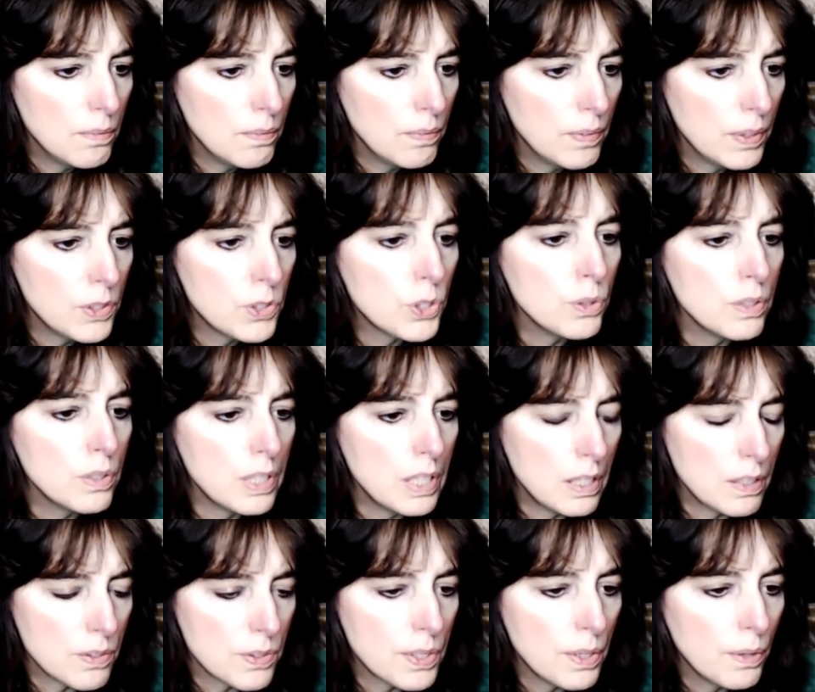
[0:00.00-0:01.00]
It's your
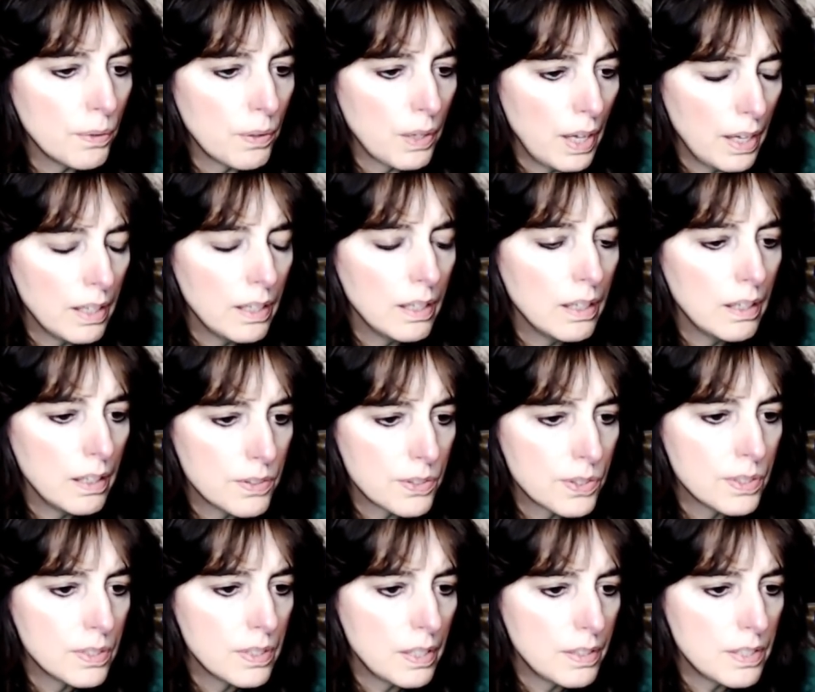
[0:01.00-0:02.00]
niece, okay.
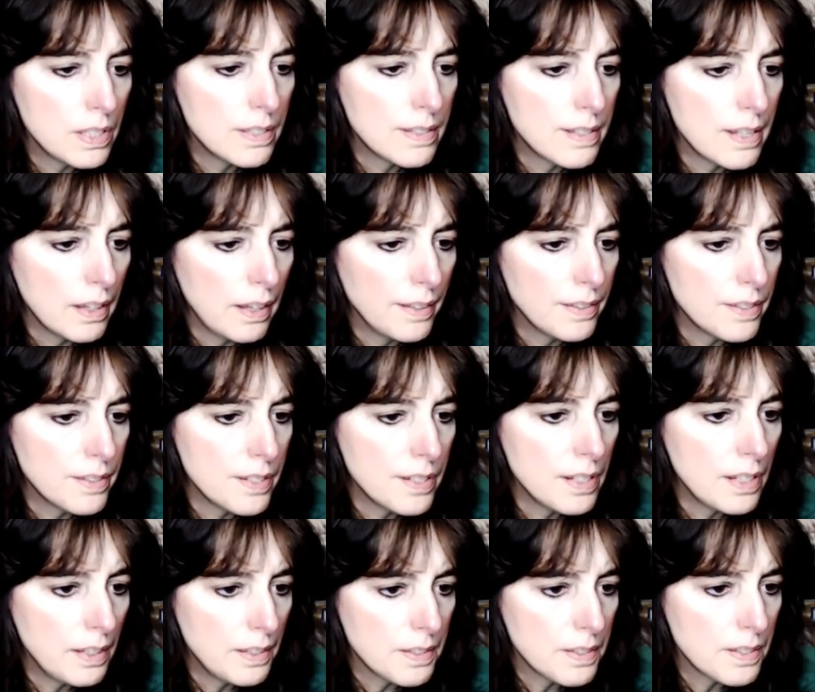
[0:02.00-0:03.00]
It's DC Light's
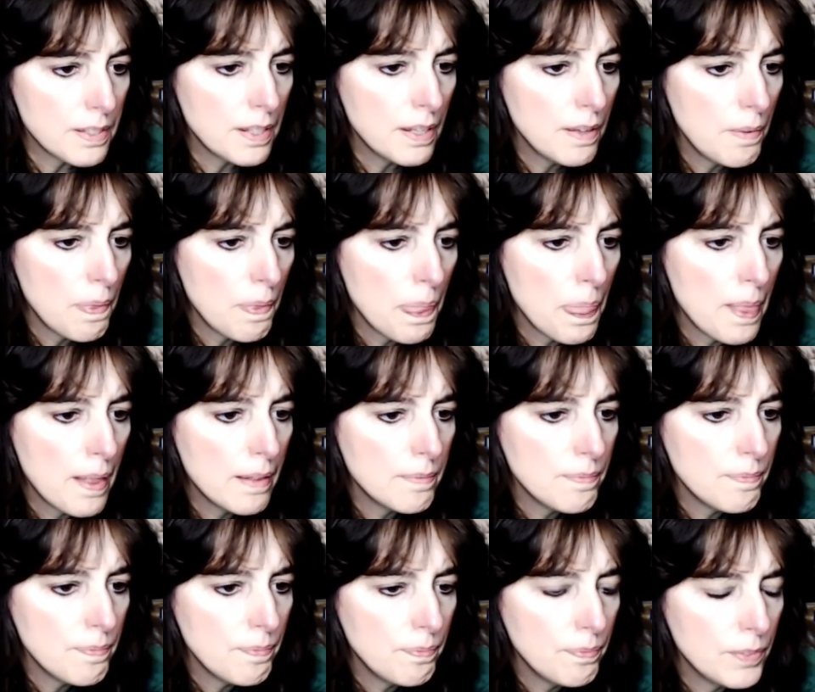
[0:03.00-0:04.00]
niece.
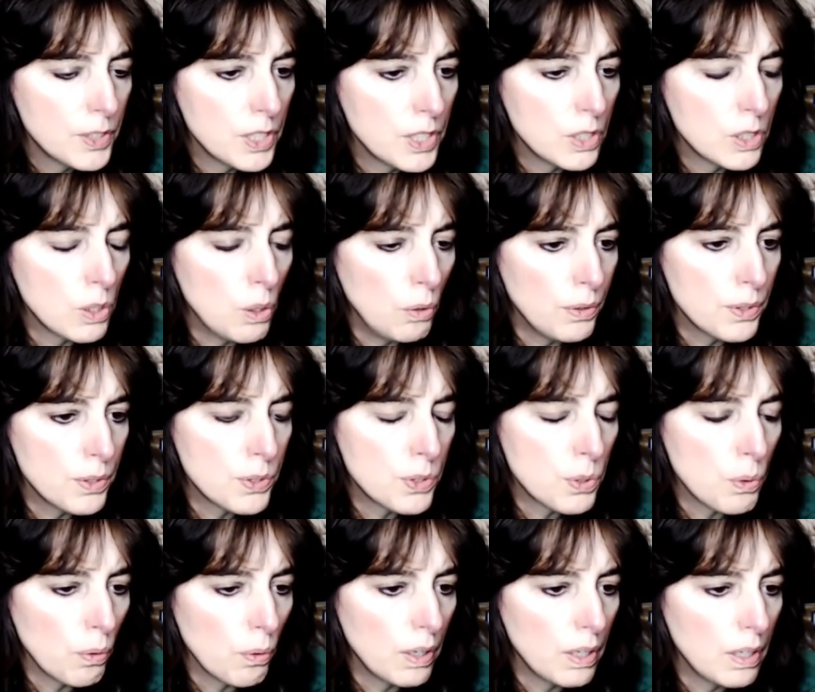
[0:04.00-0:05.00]
She told the
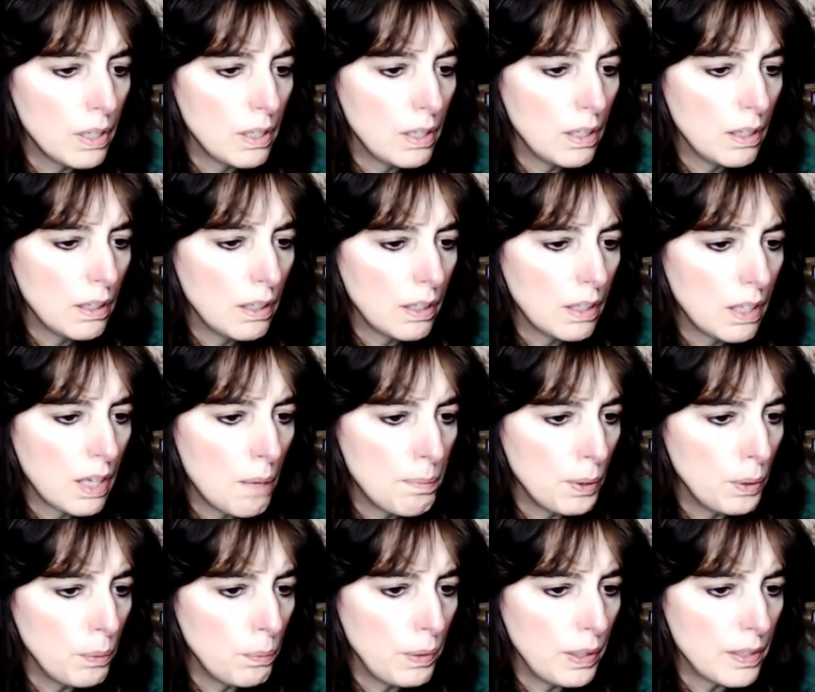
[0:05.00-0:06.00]
story a
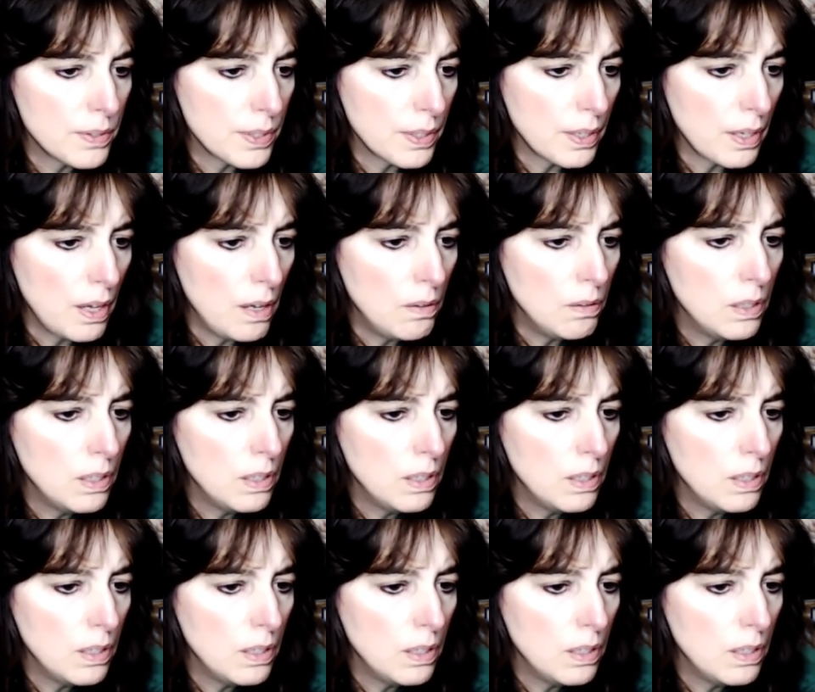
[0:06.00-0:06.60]
couple of weeks ago.